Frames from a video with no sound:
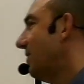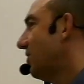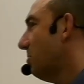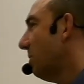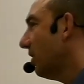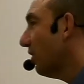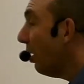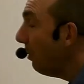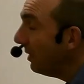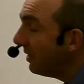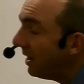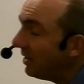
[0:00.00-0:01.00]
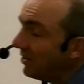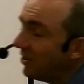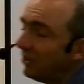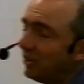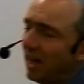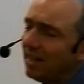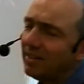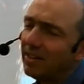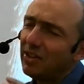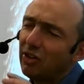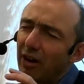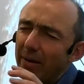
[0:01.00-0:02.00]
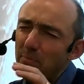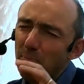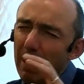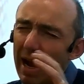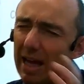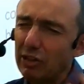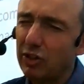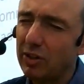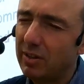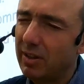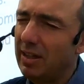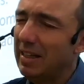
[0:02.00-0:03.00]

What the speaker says: some of the commentators suggest there's a great passion